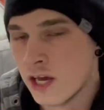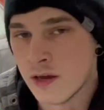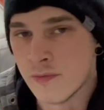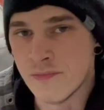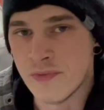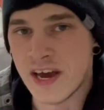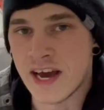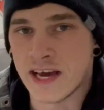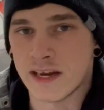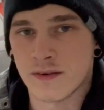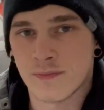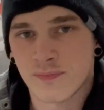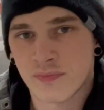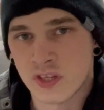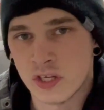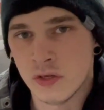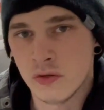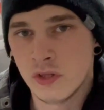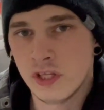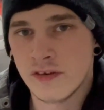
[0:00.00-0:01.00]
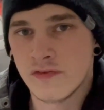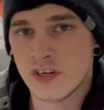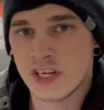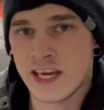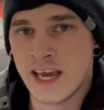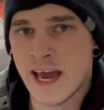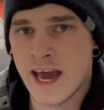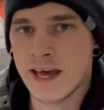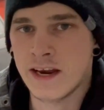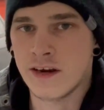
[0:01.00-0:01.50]
Matt, you live in
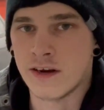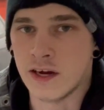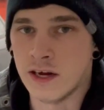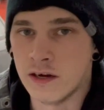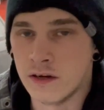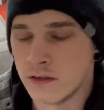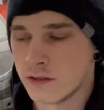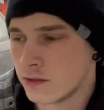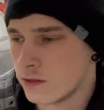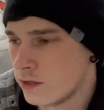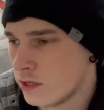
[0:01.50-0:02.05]
Canada.